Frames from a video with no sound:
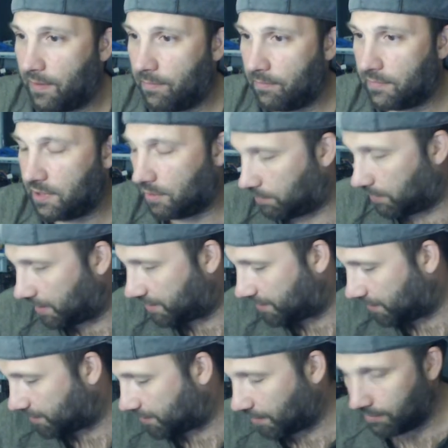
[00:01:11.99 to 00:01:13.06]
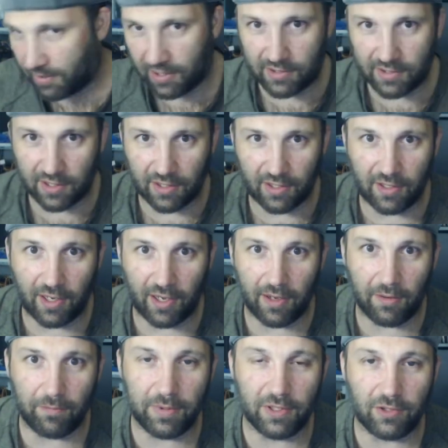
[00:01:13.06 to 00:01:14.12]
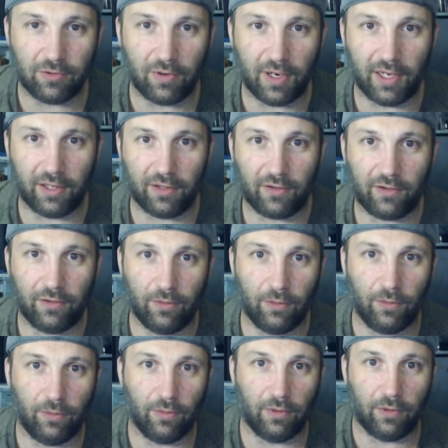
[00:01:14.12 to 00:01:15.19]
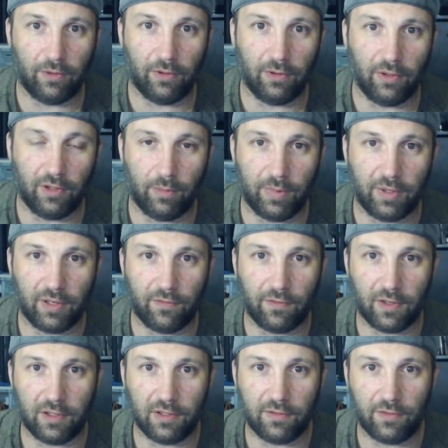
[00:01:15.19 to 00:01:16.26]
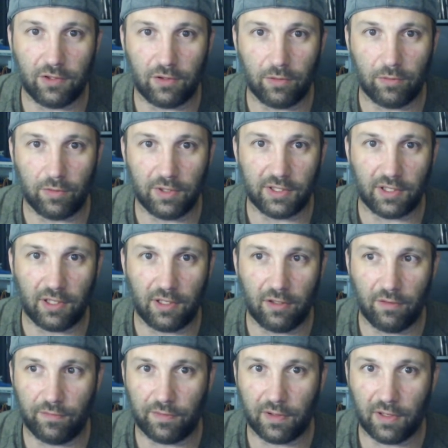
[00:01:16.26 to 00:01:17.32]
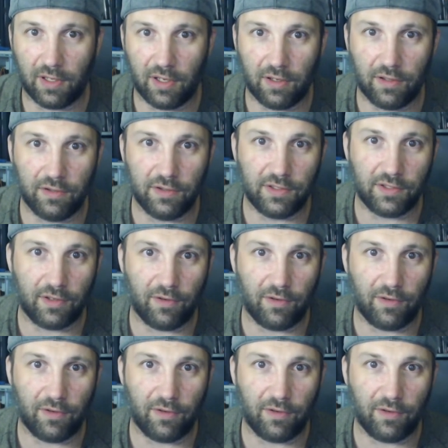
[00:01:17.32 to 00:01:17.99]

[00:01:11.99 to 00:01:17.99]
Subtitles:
my system, and I've been trying to learn a little bit of DaVinci Resolve, and